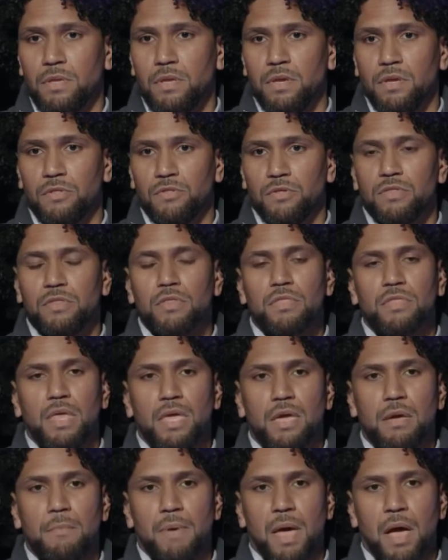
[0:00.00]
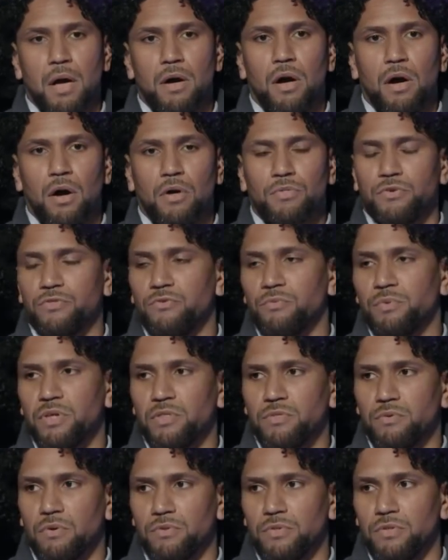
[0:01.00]
And just to think about all those
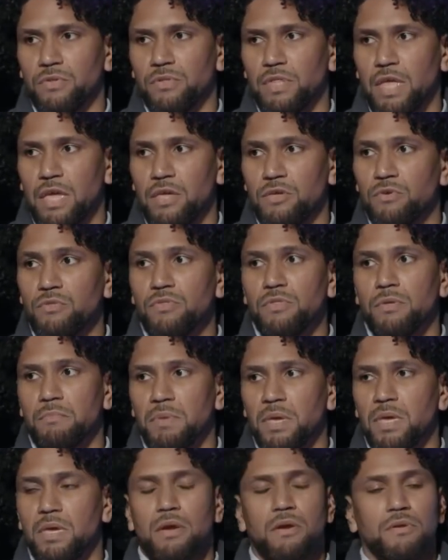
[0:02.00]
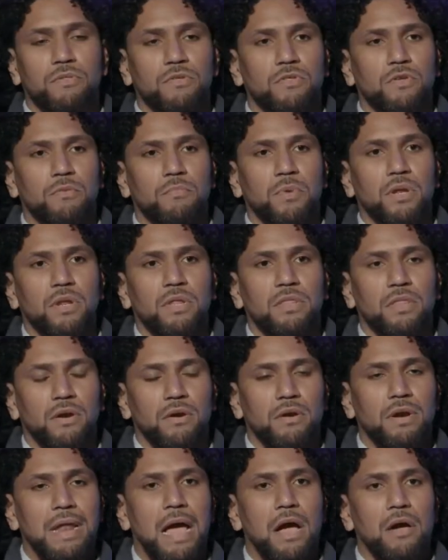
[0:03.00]
resources that used to be here in this community that
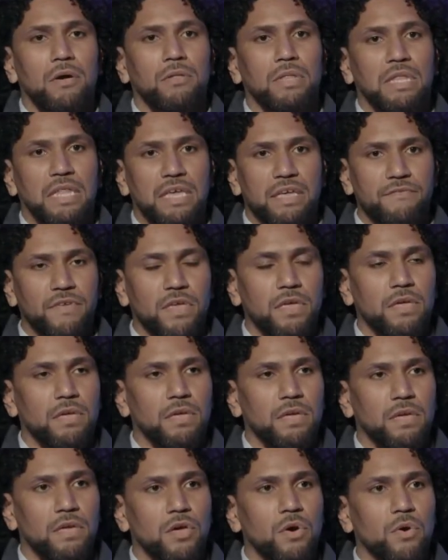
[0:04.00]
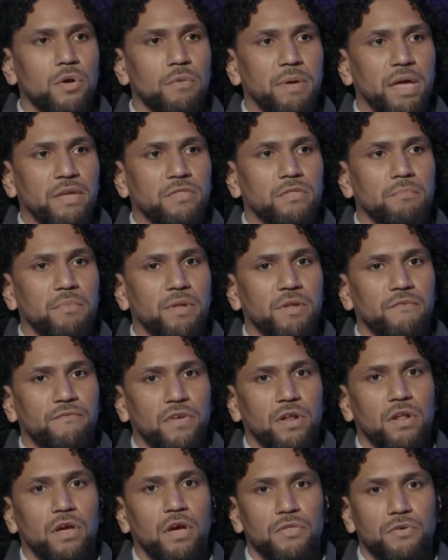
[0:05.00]
are now leaving and going back to
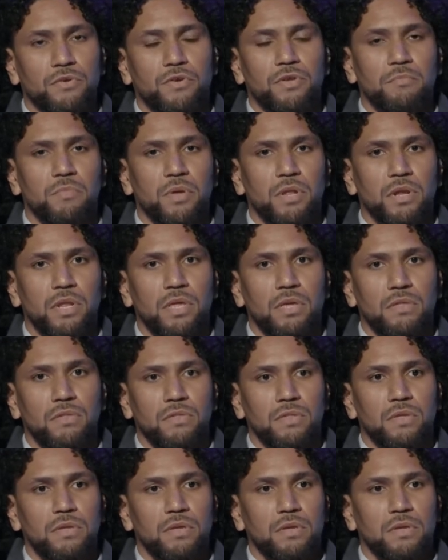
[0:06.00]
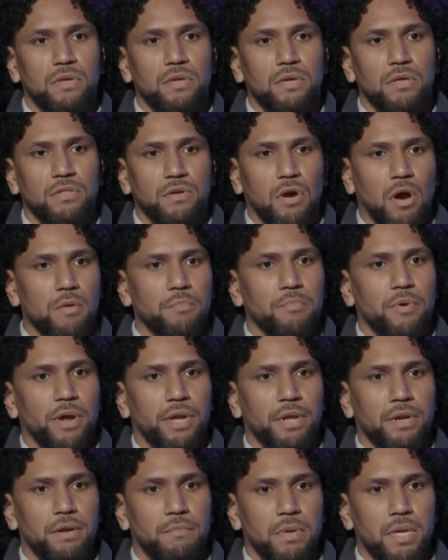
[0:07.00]
benefit other communities is
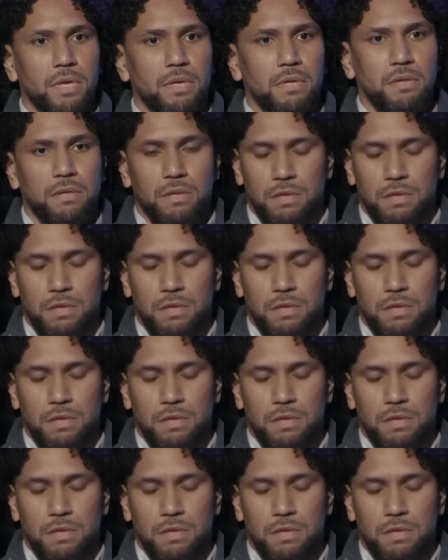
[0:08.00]
heartbreaking to me.